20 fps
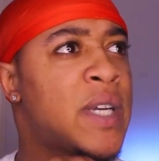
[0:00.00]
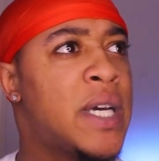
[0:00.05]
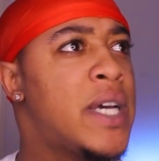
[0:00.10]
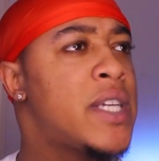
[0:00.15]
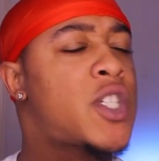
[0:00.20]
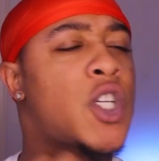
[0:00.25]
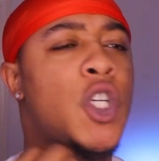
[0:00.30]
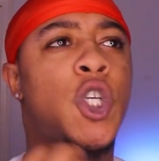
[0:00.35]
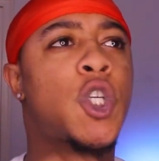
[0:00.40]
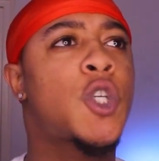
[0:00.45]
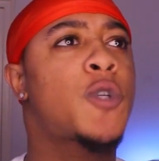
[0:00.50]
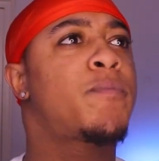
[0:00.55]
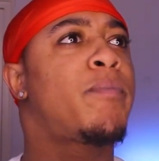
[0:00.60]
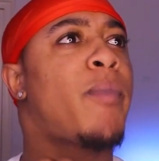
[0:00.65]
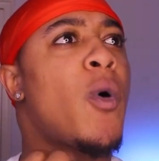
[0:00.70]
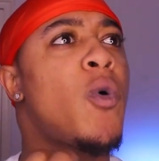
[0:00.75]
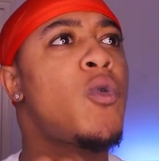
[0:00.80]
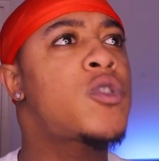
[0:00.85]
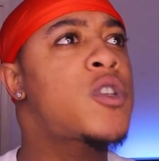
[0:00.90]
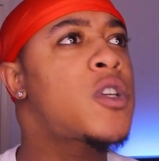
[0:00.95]
it just
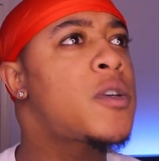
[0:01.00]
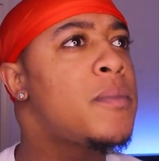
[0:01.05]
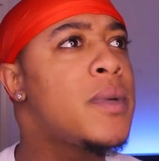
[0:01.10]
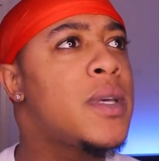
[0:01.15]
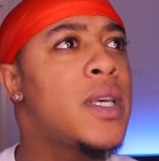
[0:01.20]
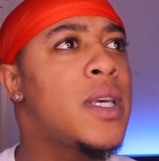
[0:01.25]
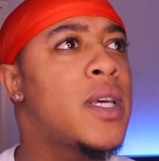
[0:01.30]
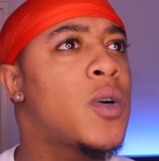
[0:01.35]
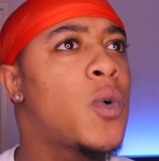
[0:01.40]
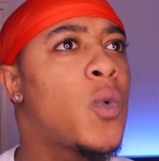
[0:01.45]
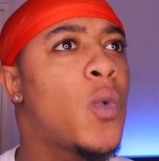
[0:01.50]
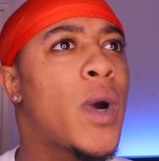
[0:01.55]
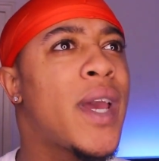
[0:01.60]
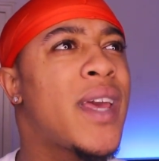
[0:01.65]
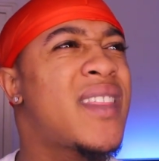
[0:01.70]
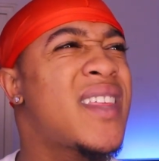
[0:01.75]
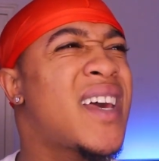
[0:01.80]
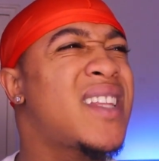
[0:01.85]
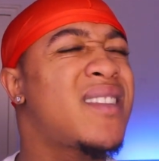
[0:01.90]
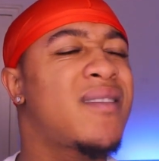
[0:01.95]
spoke to me in a
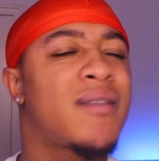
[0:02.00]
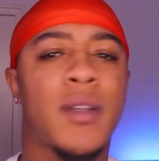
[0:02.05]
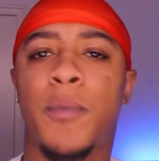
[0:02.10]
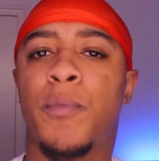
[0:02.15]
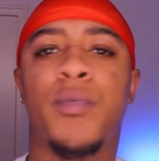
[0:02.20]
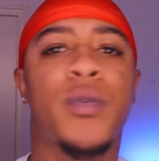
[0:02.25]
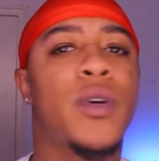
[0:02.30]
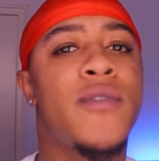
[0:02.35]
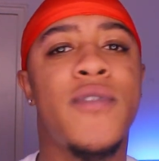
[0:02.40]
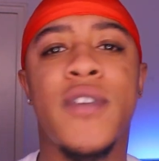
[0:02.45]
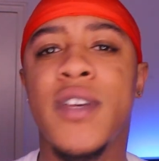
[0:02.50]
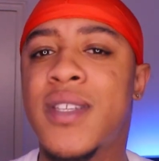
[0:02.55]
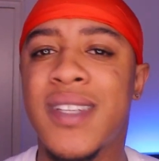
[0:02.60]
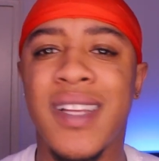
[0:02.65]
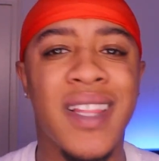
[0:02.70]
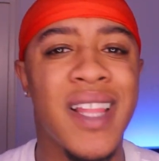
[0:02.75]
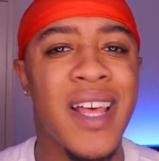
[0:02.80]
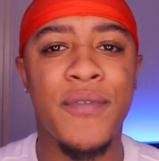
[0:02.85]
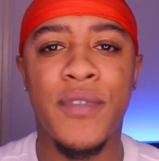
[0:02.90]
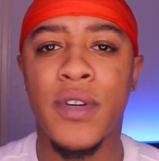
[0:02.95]
way that the previous
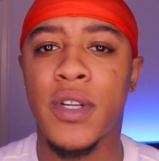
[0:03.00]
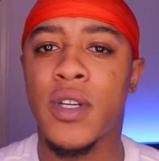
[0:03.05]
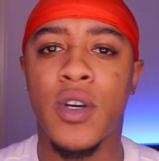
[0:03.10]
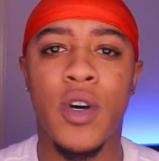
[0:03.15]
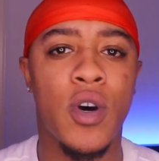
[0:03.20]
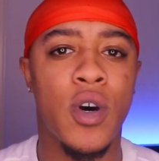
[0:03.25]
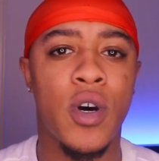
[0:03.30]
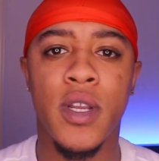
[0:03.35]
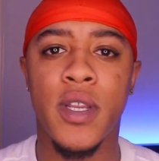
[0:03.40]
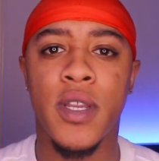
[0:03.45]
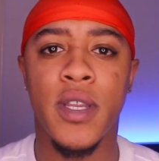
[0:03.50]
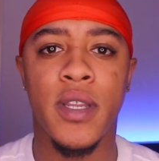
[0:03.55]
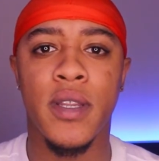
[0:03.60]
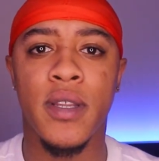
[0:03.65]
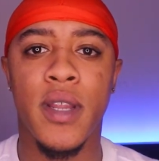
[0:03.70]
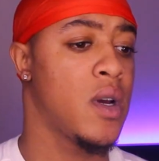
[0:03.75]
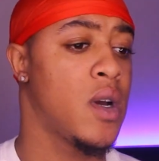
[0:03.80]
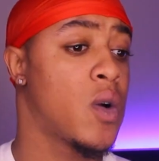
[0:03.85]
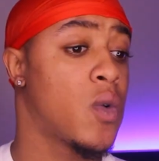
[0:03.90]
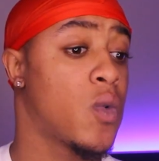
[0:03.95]
11
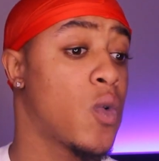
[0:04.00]
couldn't.